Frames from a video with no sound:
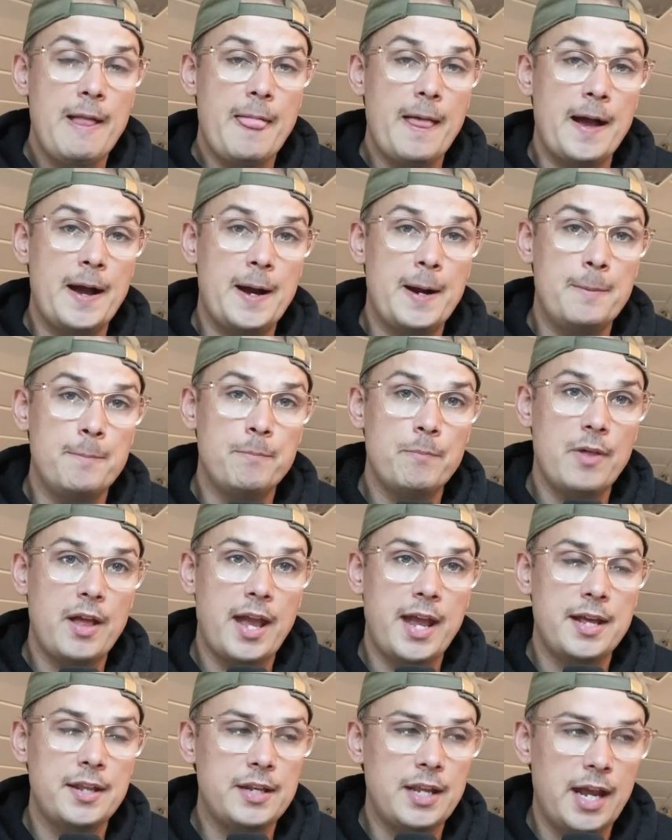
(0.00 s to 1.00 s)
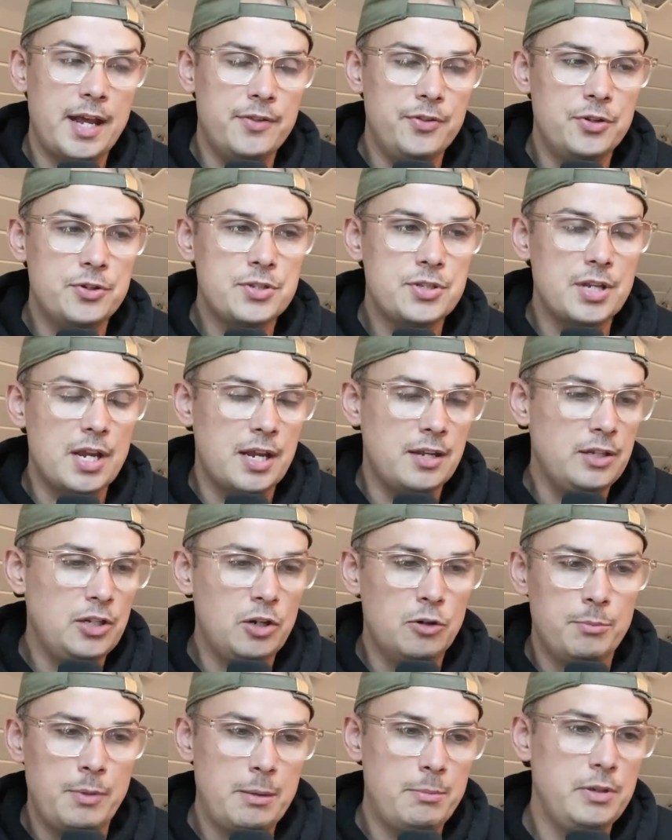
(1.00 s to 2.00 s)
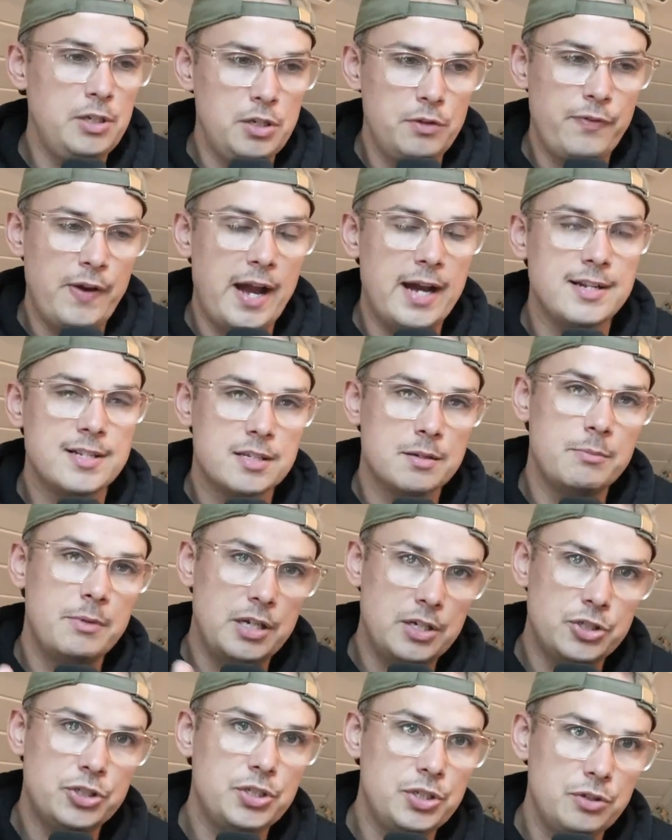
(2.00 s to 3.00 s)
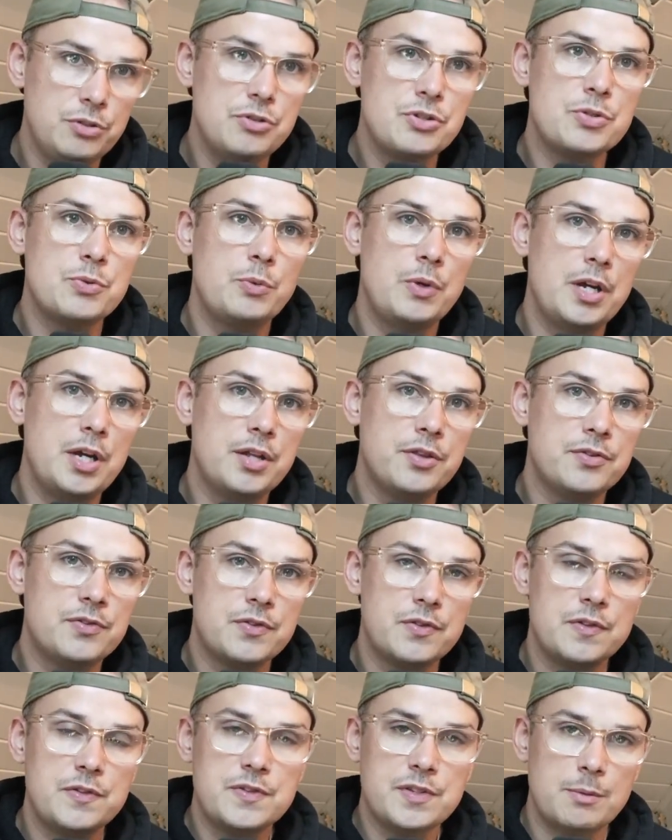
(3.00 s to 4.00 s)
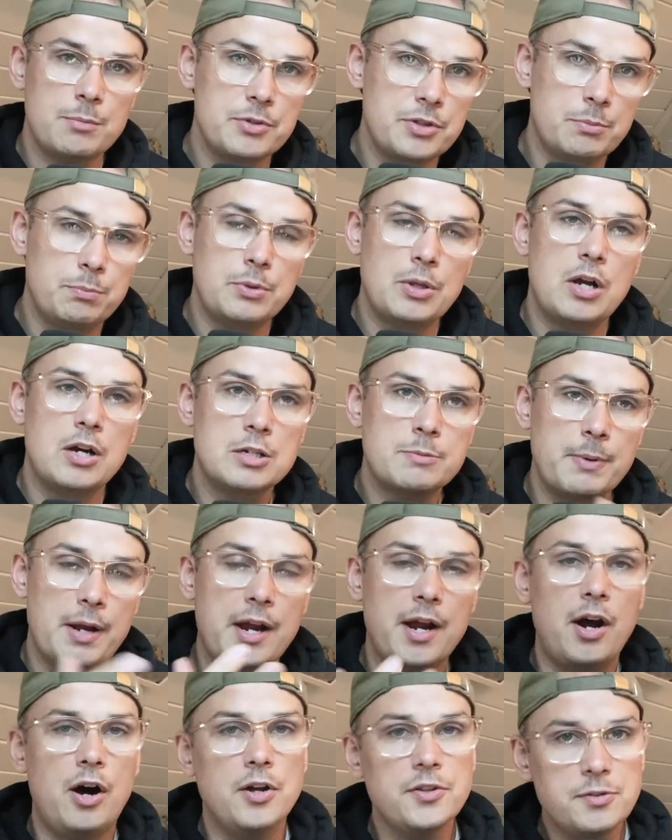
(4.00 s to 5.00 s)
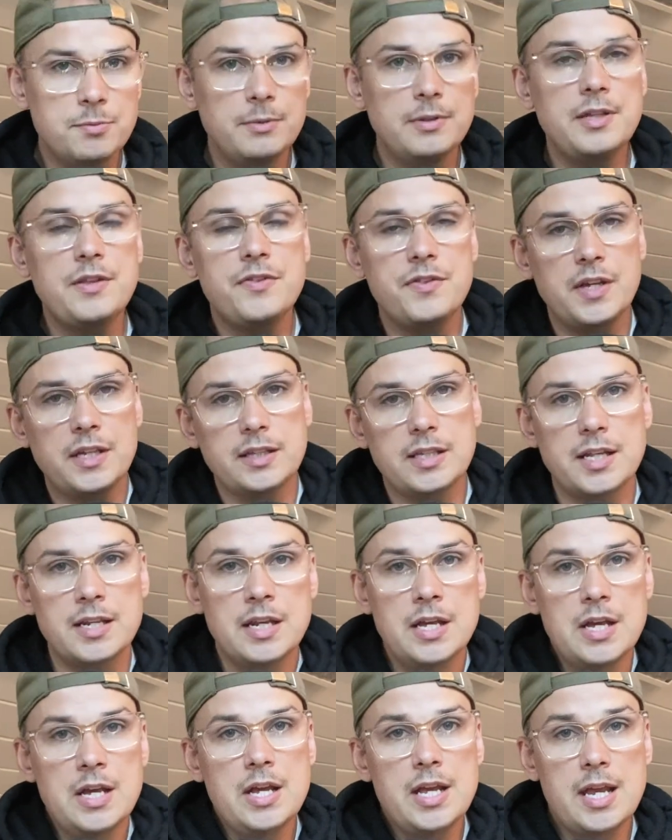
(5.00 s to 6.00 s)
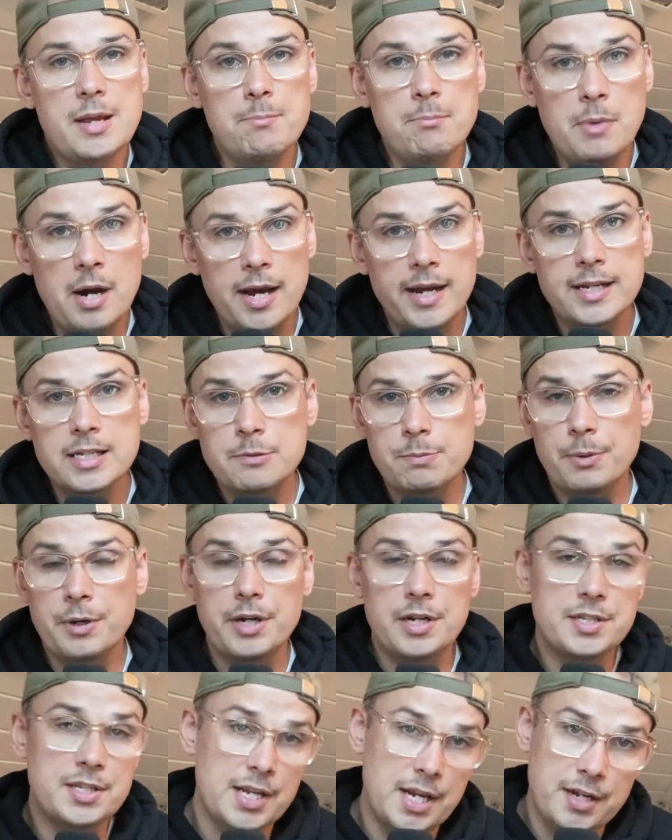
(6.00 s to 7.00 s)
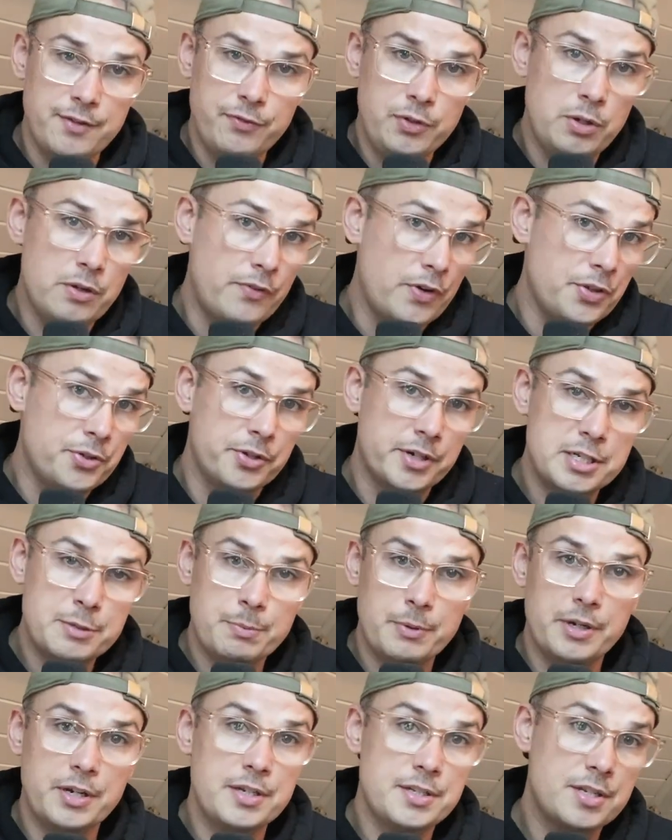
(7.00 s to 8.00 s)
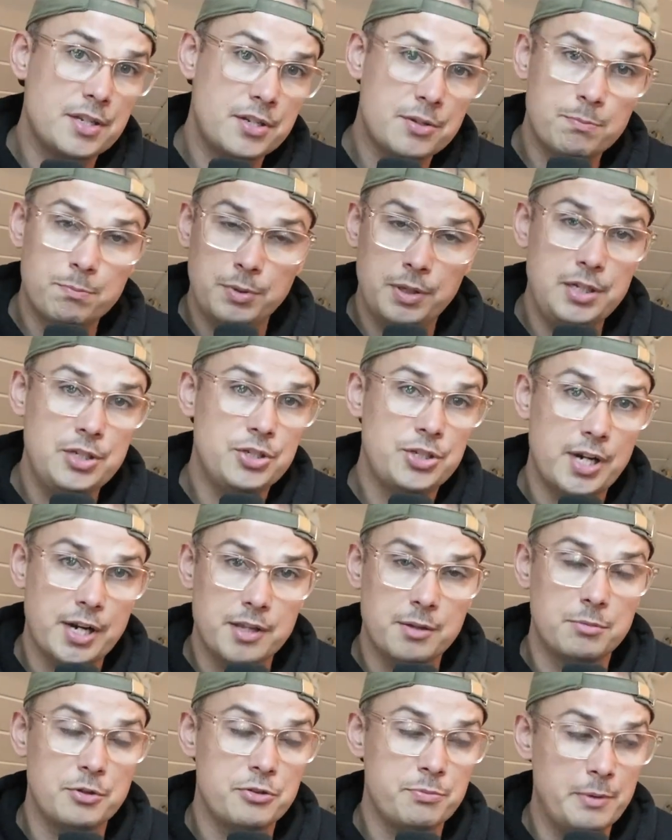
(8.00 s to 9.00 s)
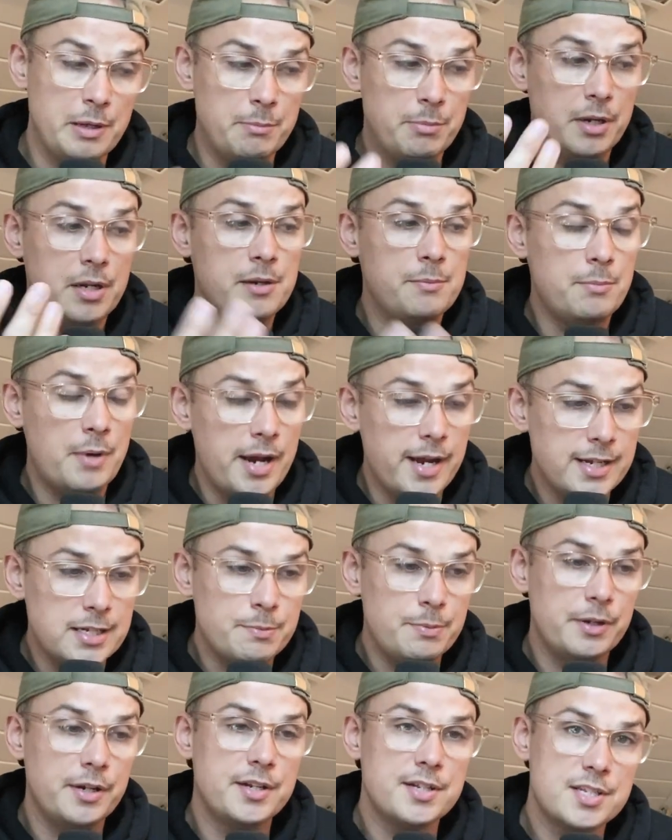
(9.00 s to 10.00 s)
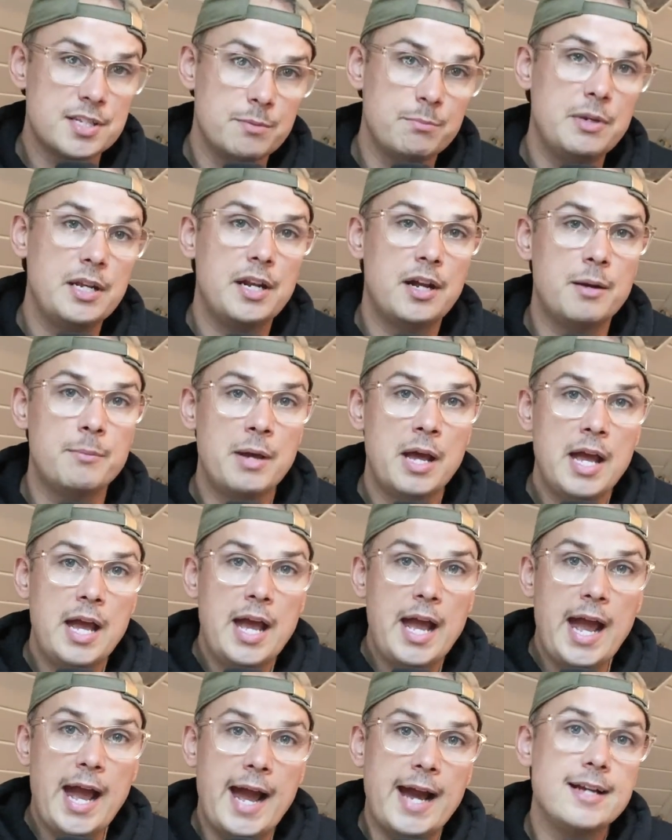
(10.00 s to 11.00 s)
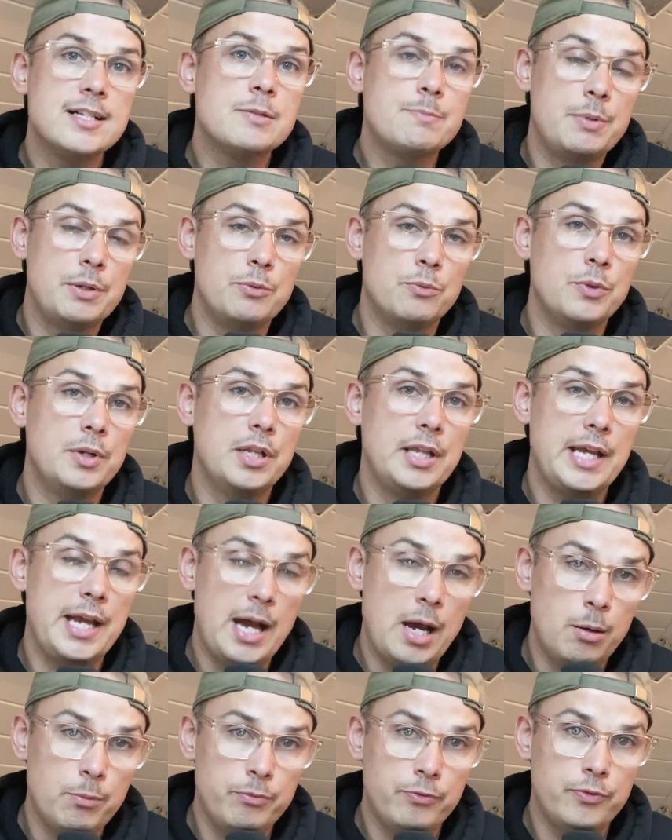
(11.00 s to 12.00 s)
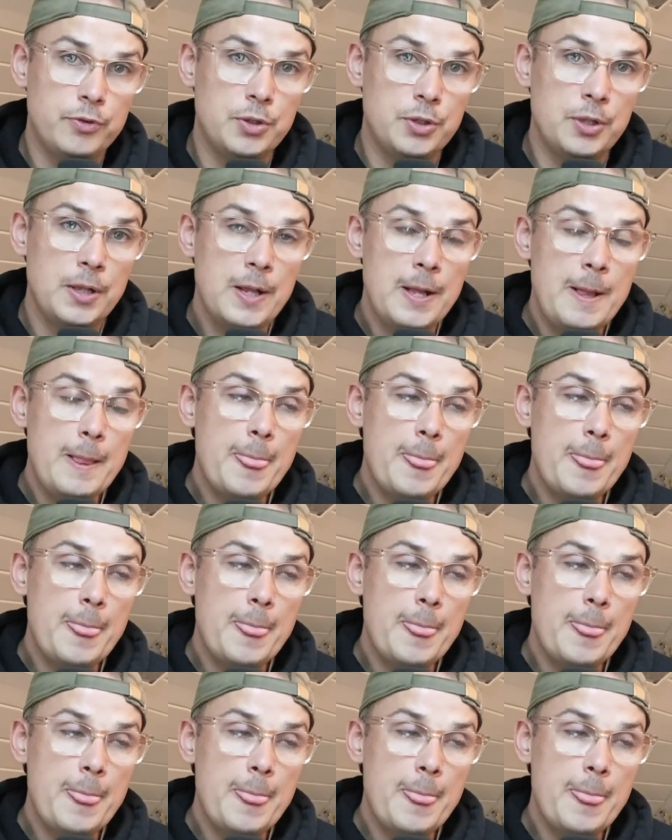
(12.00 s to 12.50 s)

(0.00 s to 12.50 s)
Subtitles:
Maybe you've had some issues with some of the blogs, but I ultimately think that in my experience, and if you have other experiences, please share them with me. But in my experience, SubmitHub has been really helpful.